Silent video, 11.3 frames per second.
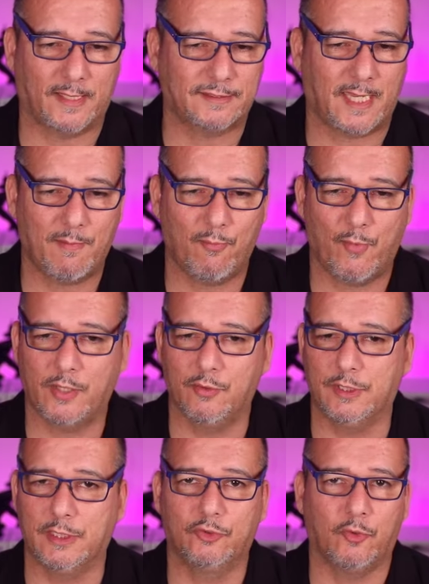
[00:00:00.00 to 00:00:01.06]
time where you
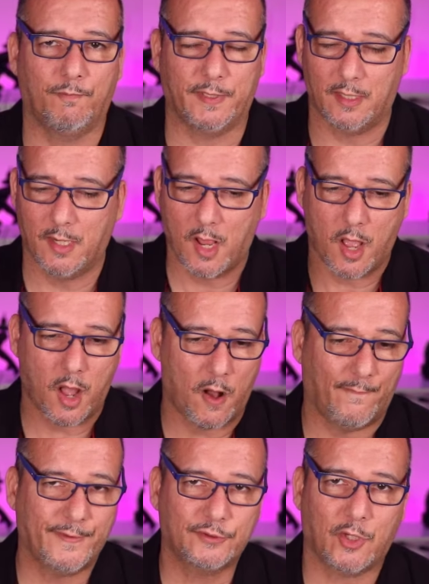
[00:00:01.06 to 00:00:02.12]
need to be
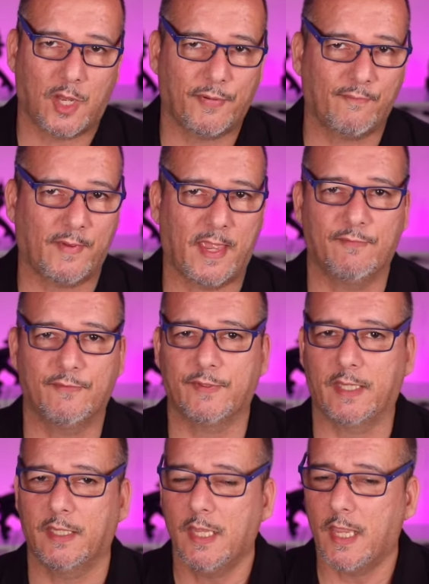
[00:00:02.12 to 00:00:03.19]
on the top of
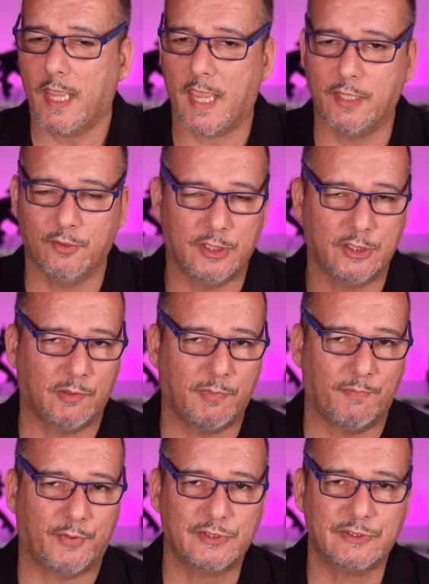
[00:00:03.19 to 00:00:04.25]
everything, and you need to be
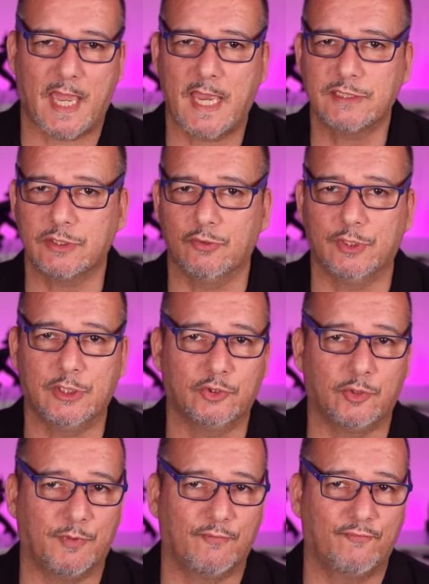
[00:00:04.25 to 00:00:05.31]
precise, you need
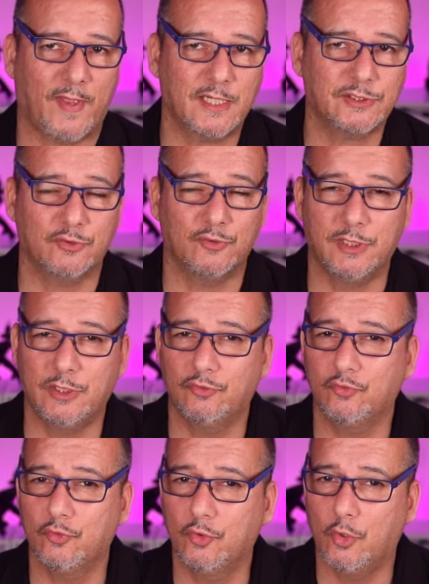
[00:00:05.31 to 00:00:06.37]
to be fast, you need
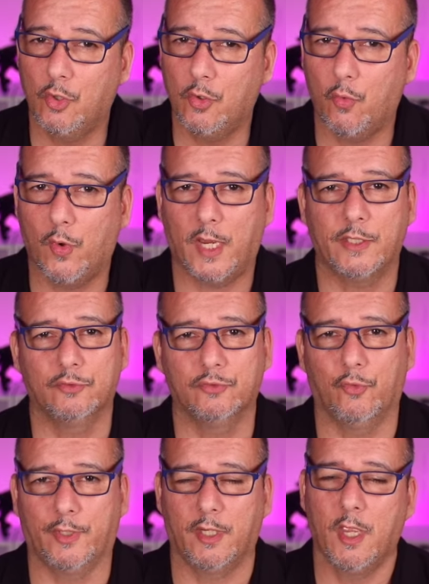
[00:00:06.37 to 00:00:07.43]
to know what you're
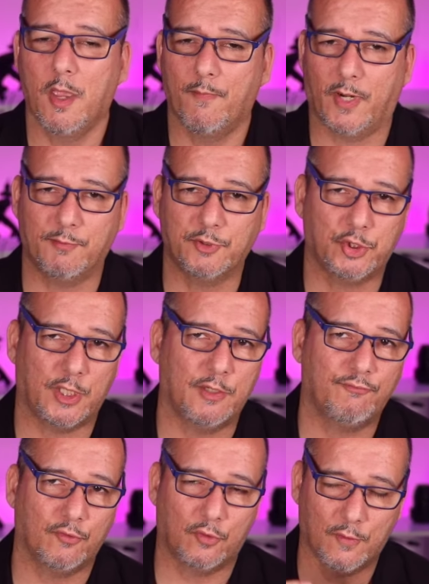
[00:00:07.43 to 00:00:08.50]
doing. But I'm sure
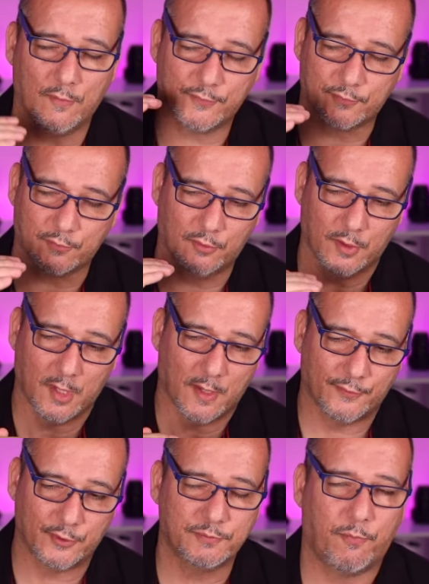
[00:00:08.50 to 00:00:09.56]
if you go through
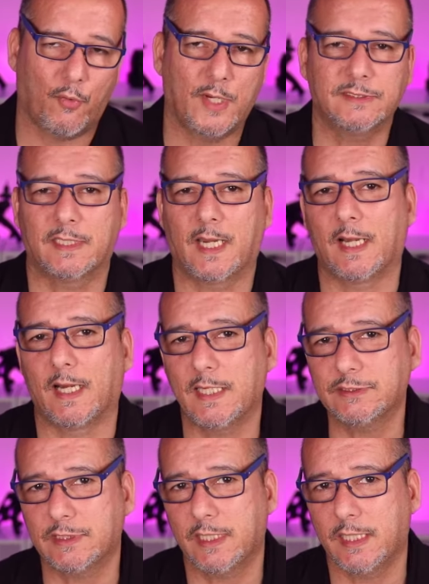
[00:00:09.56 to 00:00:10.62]
those points that I
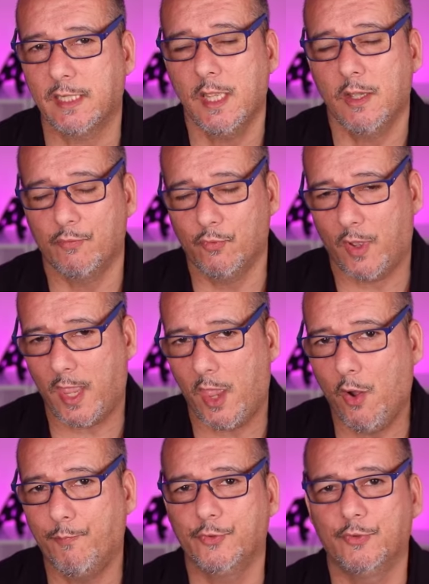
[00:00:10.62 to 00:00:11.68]
listed here, will
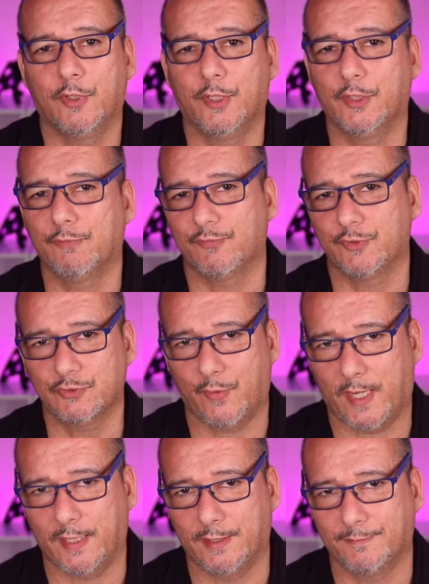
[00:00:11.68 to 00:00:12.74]
help you on your first
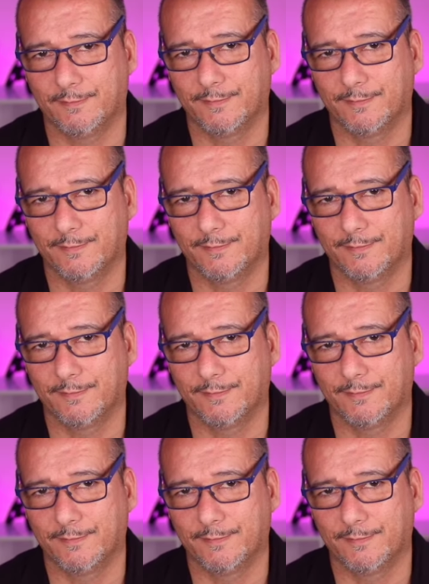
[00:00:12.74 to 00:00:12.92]
wedding.